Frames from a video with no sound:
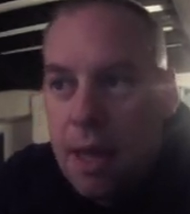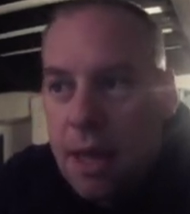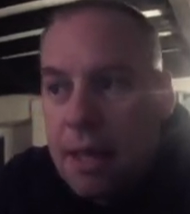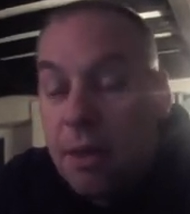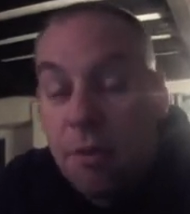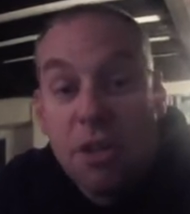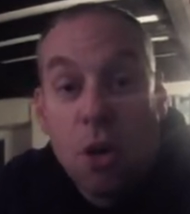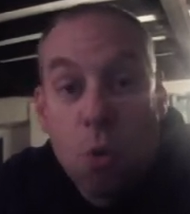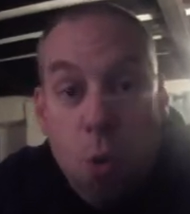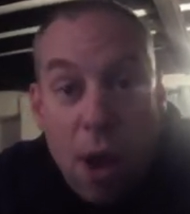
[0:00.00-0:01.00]
There is an
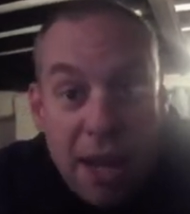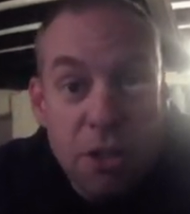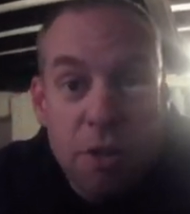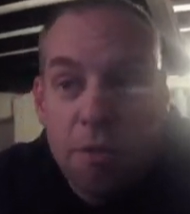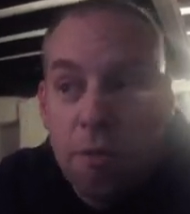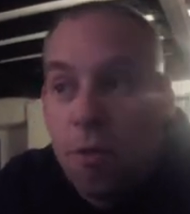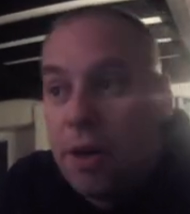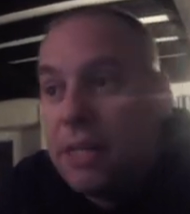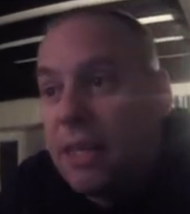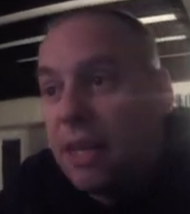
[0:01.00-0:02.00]
equation for
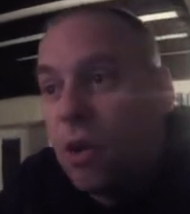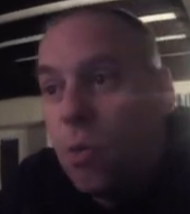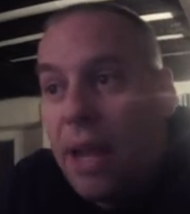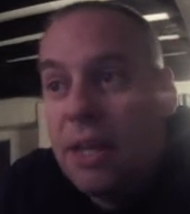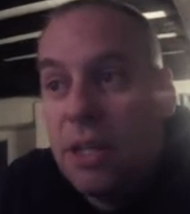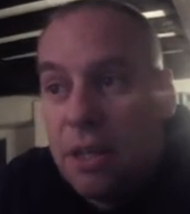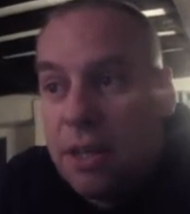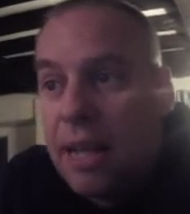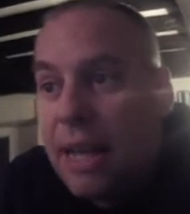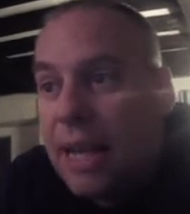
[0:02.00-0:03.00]
it. The
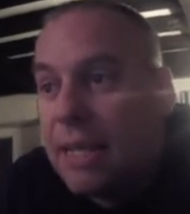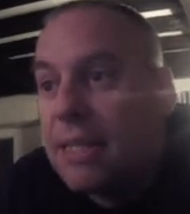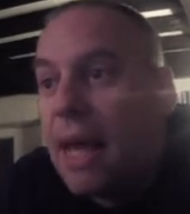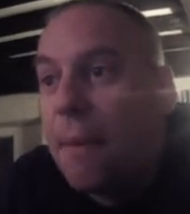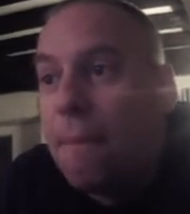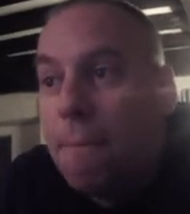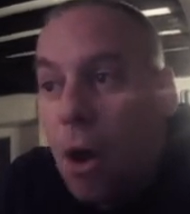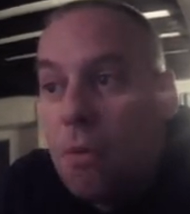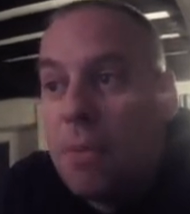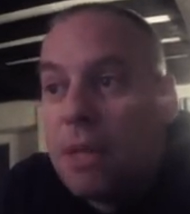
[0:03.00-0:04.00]
equation is that
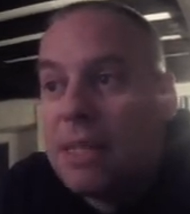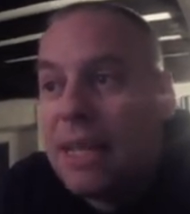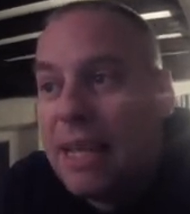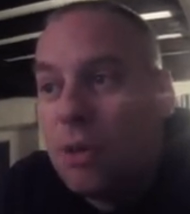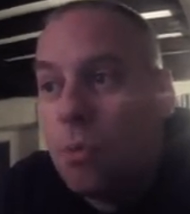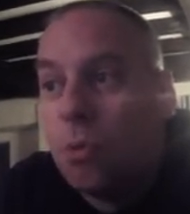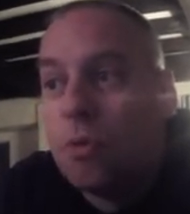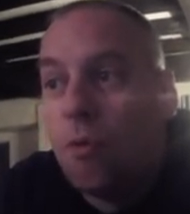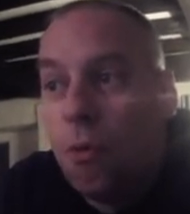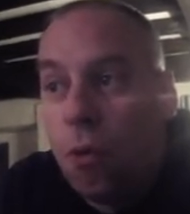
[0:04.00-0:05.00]
moment
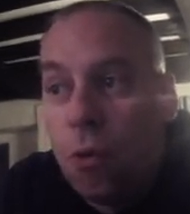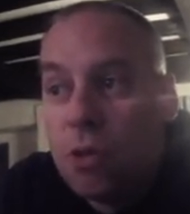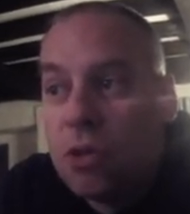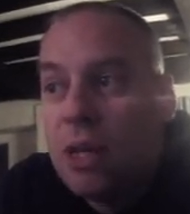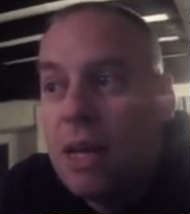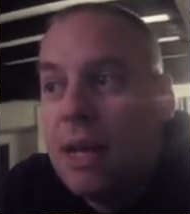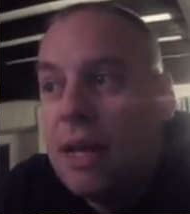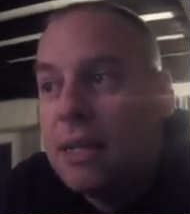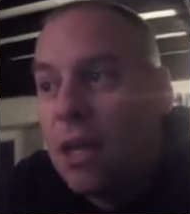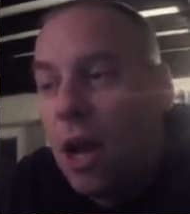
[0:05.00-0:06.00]
equals force
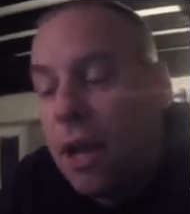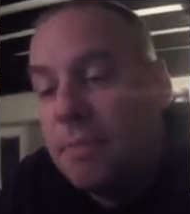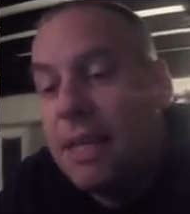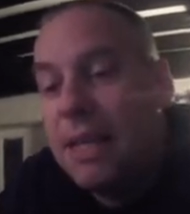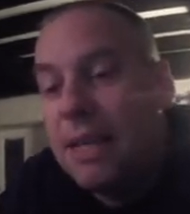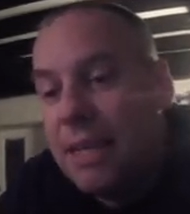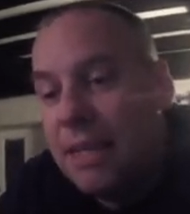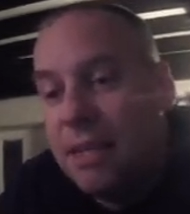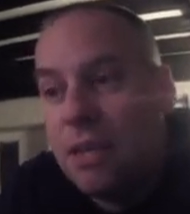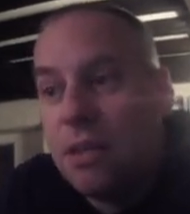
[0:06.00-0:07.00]
times
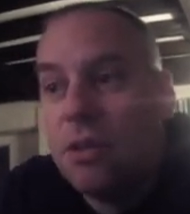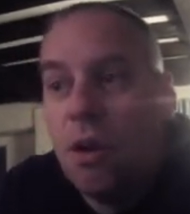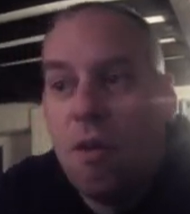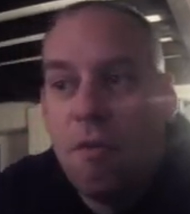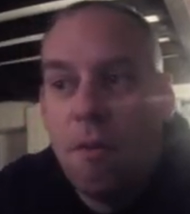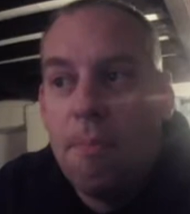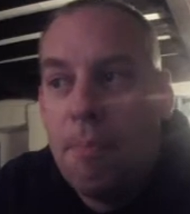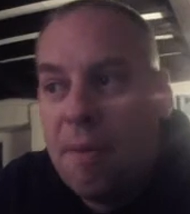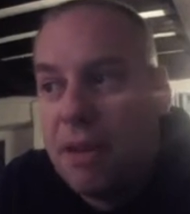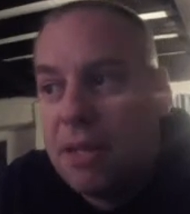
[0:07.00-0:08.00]
distance from
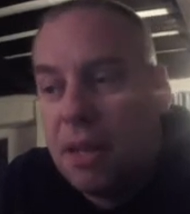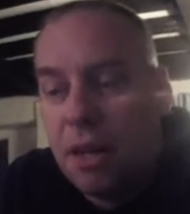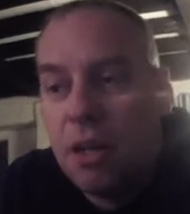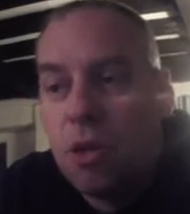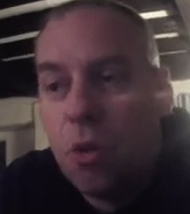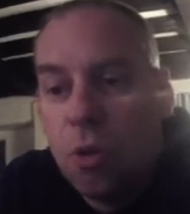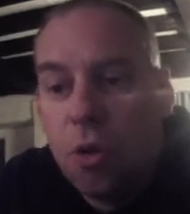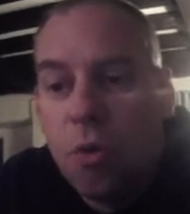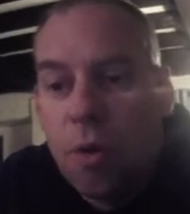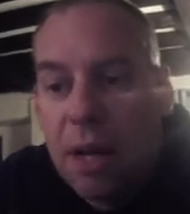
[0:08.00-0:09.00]
pivot. And I'm going to talk you
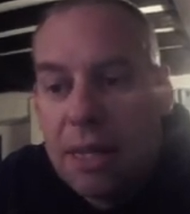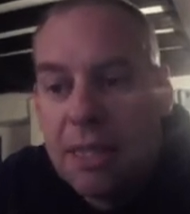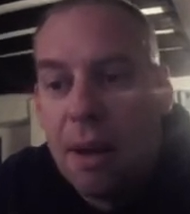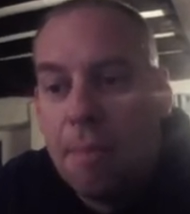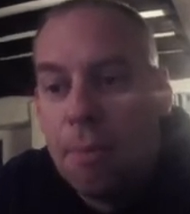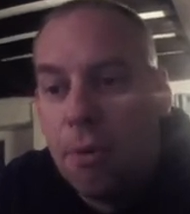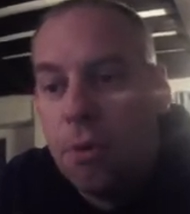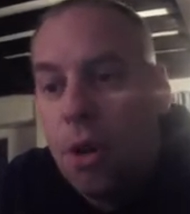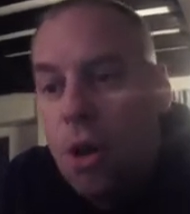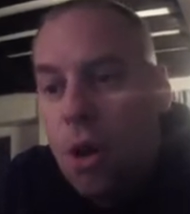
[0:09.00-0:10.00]
through an
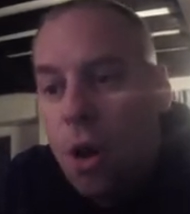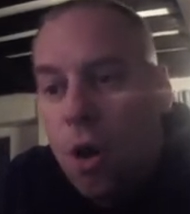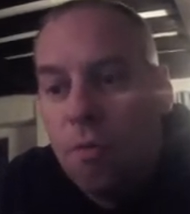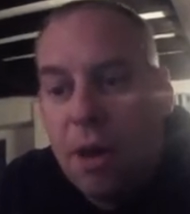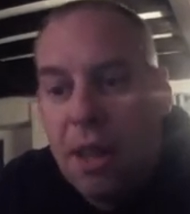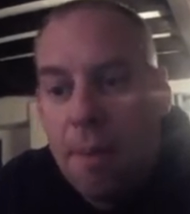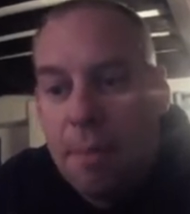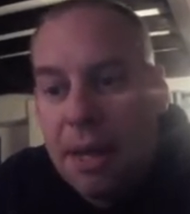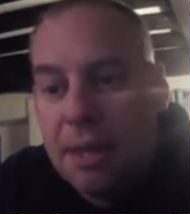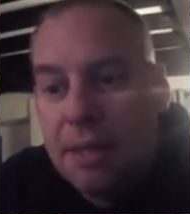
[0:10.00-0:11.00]
example of what that
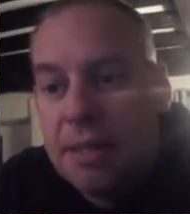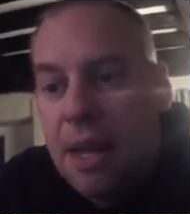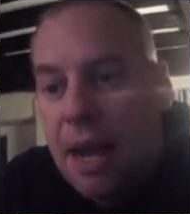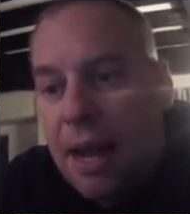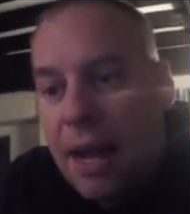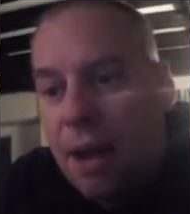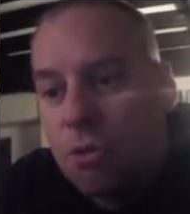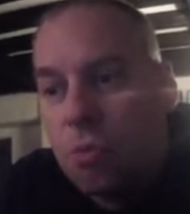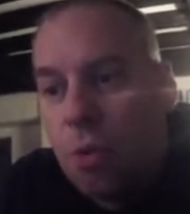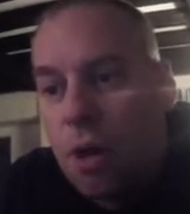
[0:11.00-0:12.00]
means and how
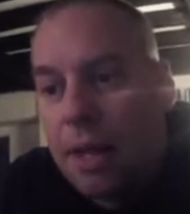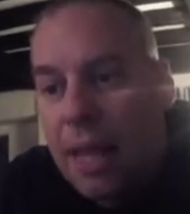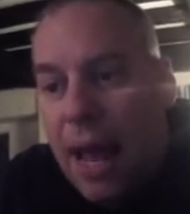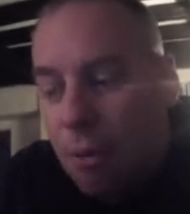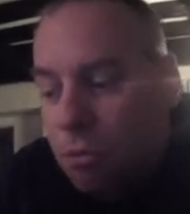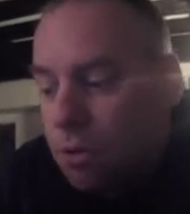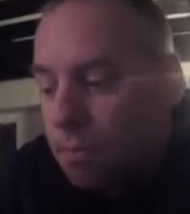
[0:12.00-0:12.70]
to work that out.